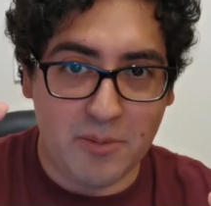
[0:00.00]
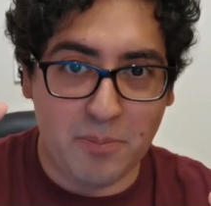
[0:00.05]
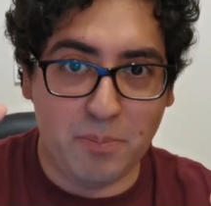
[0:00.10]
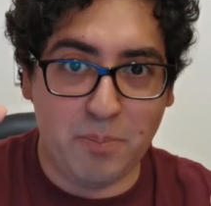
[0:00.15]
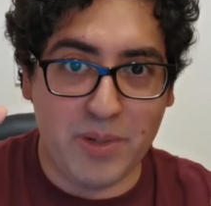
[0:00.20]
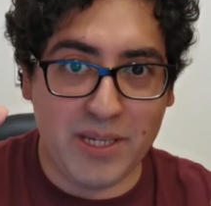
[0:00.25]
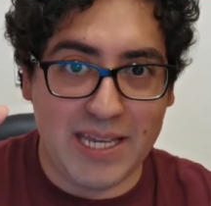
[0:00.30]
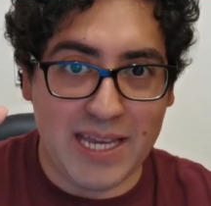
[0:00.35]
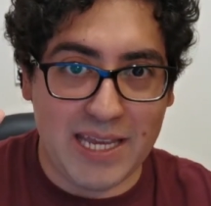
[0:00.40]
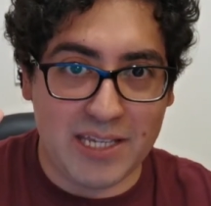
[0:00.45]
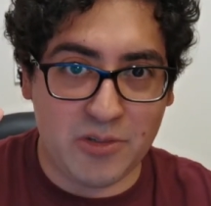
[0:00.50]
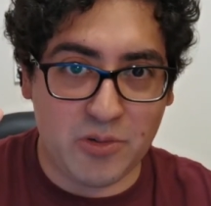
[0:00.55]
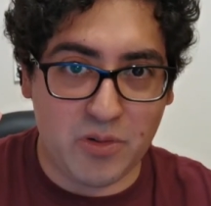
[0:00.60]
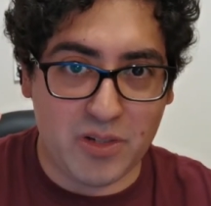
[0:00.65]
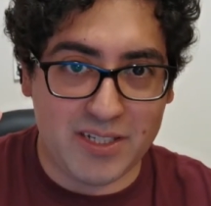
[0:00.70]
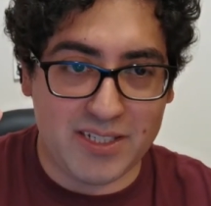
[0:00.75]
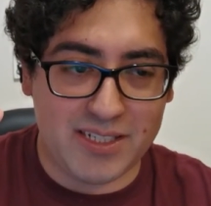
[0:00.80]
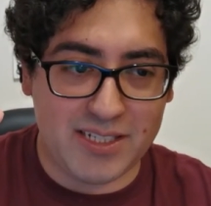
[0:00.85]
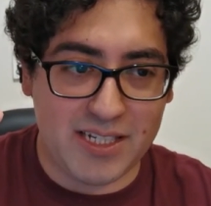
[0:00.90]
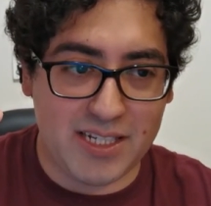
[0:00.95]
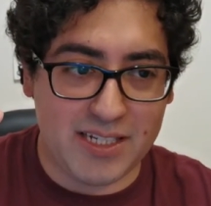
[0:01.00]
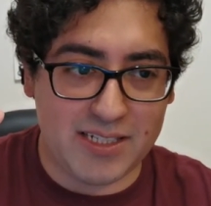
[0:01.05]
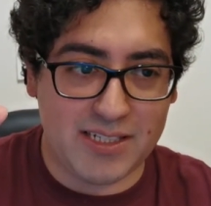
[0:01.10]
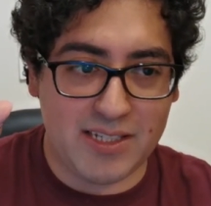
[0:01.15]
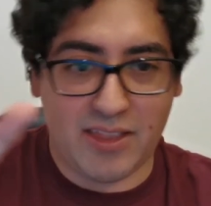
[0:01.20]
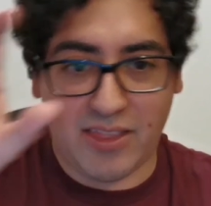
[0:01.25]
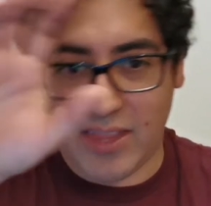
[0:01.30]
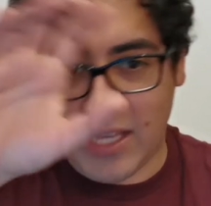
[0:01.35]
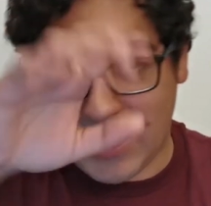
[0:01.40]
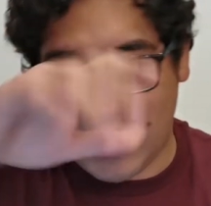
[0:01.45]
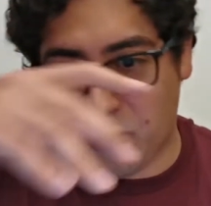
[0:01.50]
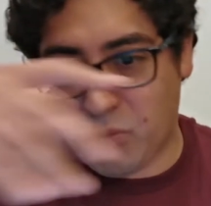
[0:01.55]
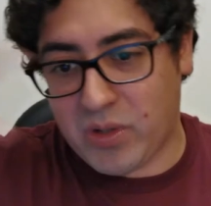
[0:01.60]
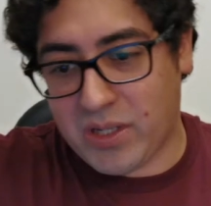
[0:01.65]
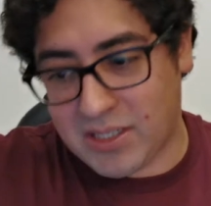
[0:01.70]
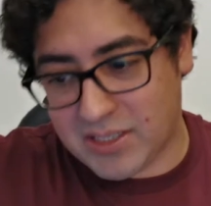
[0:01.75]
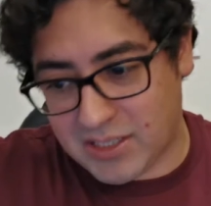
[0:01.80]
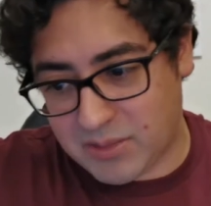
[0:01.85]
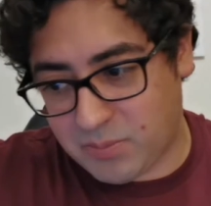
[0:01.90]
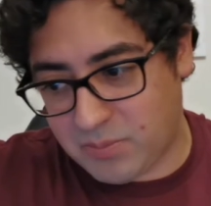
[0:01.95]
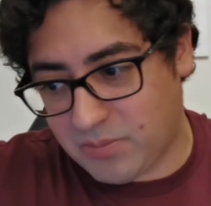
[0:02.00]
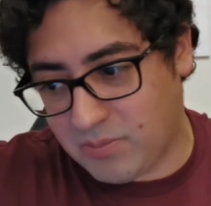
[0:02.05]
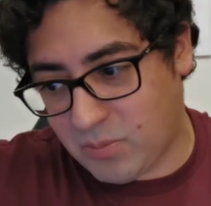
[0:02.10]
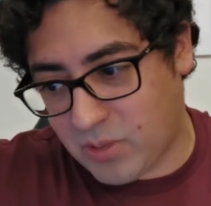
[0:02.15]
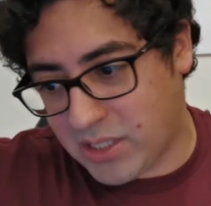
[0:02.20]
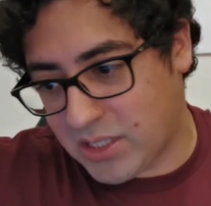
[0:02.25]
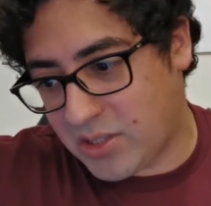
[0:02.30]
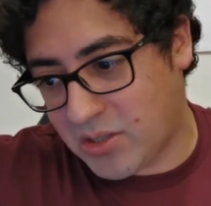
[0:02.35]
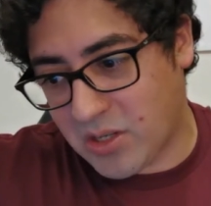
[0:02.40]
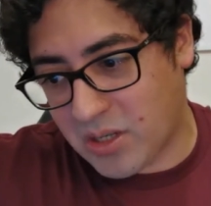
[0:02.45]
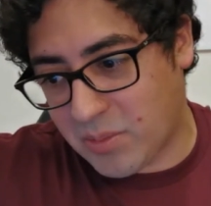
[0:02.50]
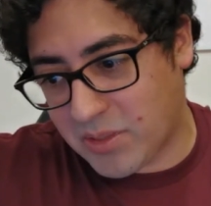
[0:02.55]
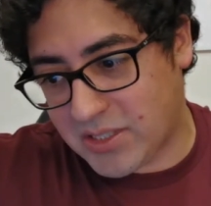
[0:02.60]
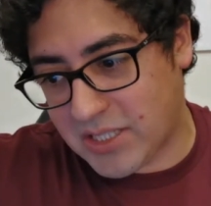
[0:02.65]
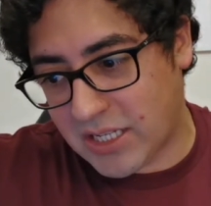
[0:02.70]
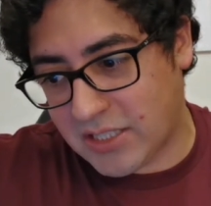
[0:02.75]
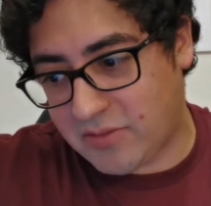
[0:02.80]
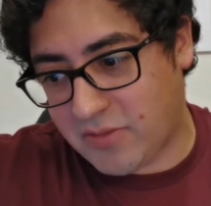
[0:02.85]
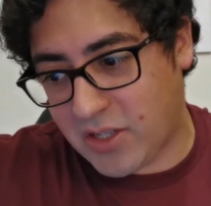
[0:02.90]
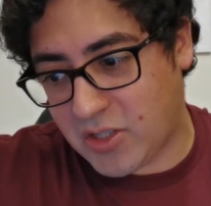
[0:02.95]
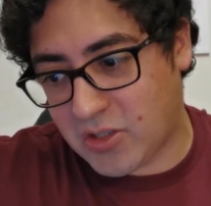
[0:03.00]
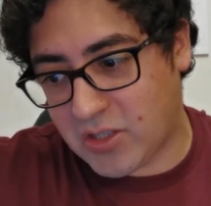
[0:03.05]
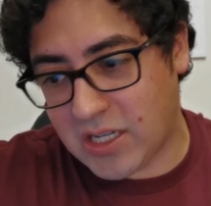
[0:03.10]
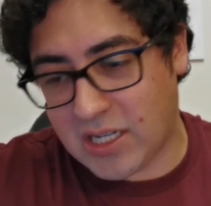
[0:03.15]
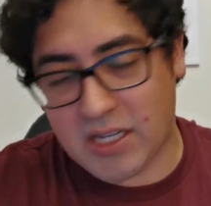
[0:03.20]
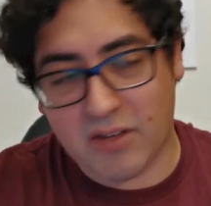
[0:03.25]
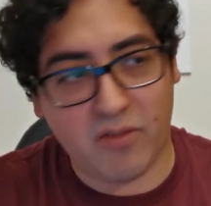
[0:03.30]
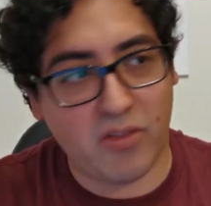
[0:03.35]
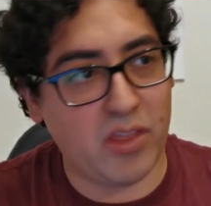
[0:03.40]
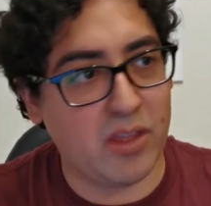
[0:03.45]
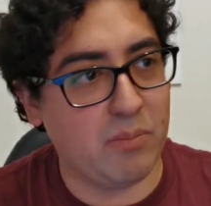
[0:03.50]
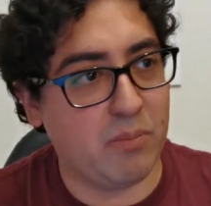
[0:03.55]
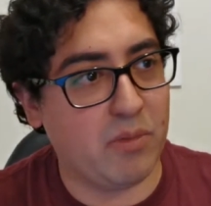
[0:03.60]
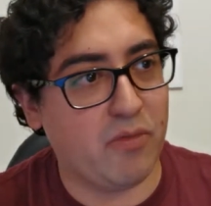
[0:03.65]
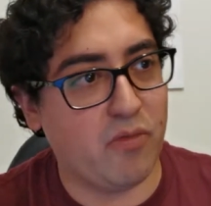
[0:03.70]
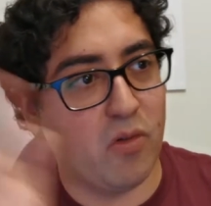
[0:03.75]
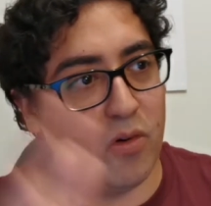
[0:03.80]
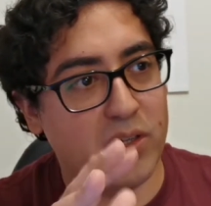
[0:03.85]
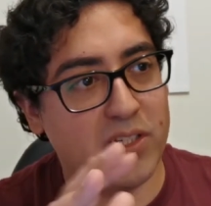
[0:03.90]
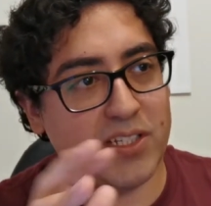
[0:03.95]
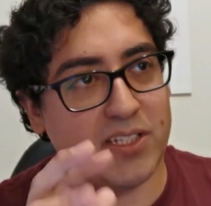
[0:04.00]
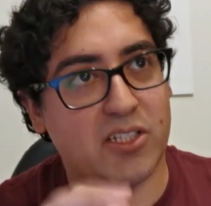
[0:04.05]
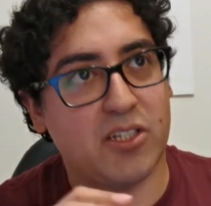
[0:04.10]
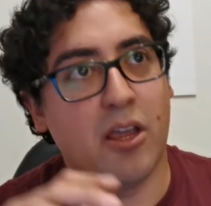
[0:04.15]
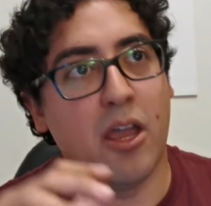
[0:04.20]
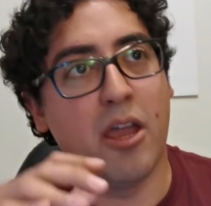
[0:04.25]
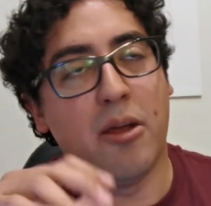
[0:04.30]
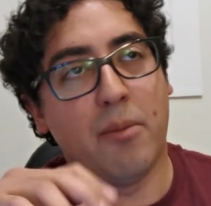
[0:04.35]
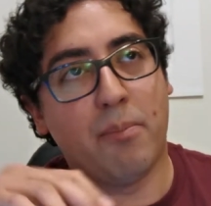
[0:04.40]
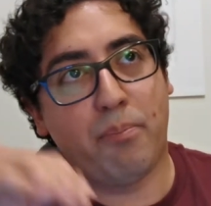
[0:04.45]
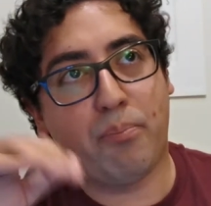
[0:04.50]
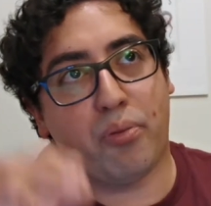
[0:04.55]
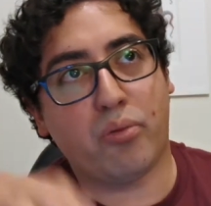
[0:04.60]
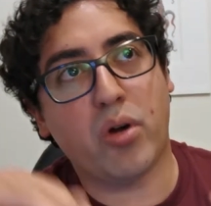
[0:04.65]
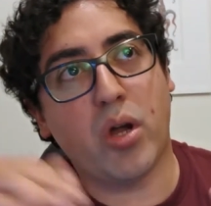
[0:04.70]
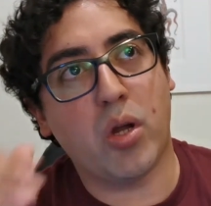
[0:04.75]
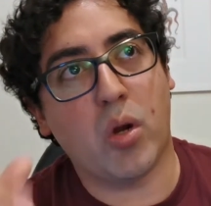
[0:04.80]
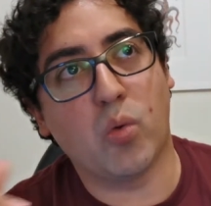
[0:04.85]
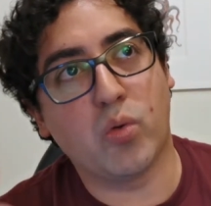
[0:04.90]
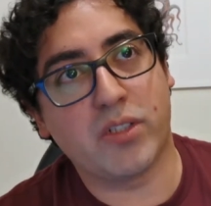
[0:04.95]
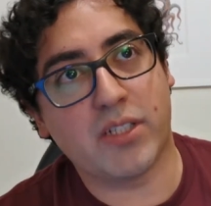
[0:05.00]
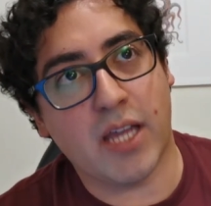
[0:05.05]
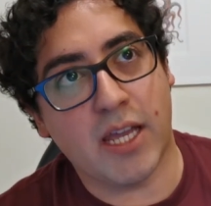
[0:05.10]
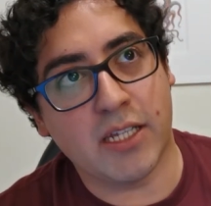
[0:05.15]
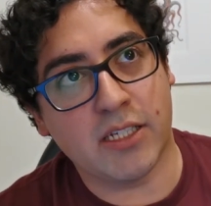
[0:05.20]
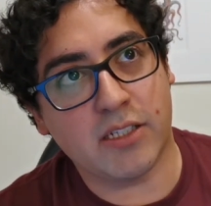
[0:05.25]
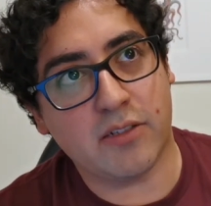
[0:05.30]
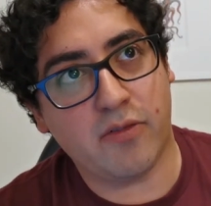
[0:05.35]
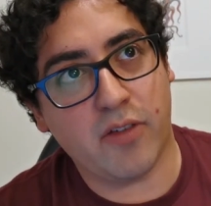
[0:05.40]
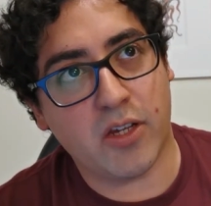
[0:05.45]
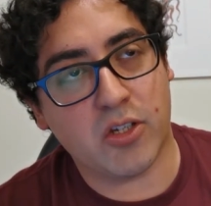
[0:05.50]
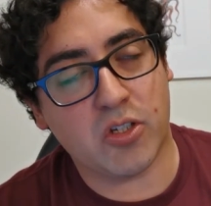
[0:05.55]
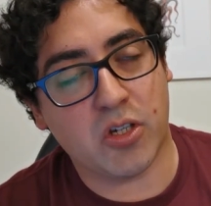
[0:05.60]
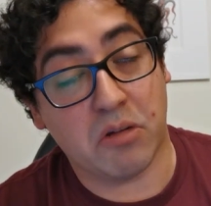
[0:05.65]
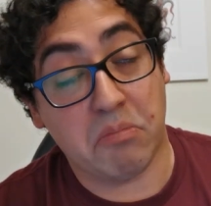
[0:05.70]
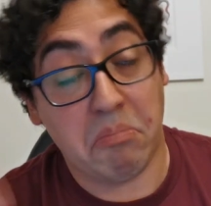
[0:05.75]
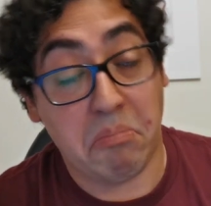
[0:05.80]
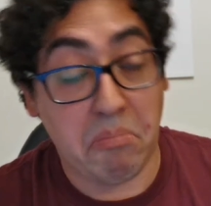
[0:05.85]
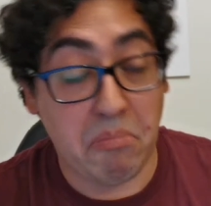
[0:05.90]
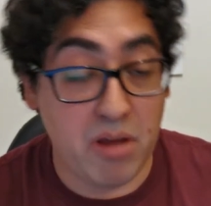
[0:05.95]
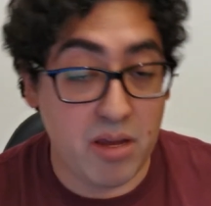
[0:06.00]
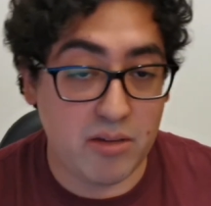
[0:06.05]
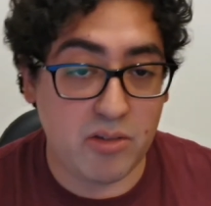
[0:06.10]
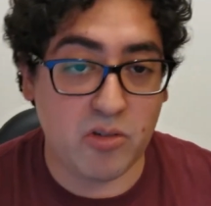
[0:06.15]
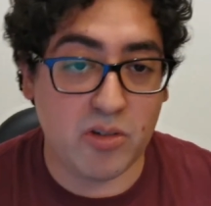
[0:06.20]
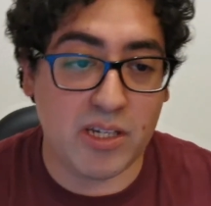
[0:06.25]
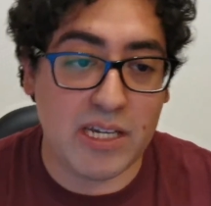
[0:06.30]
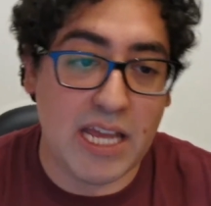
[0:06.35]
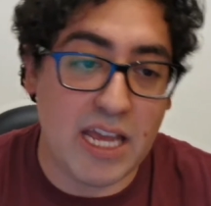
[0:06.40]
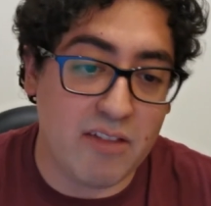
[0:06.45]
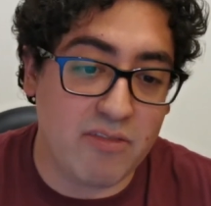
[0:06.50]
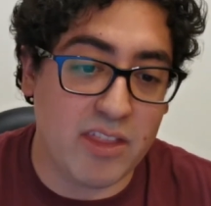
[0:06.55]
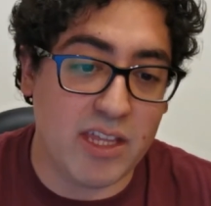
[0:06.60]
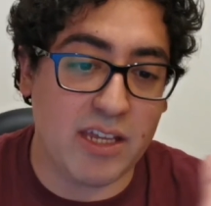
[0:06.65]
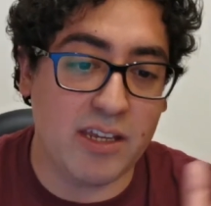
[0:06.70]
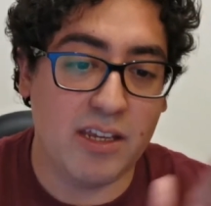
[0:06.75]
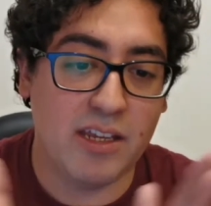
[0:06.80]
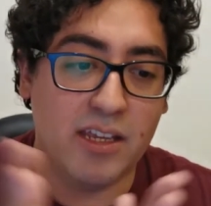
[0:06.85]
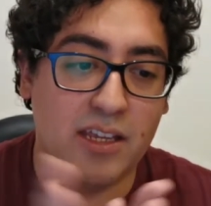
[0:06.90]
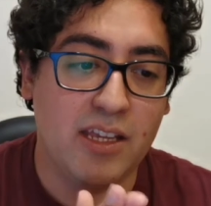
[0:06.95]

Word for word: began to exist, then we can we can talk about science fiction and everything before it's proto science fiction. Well, you can have that.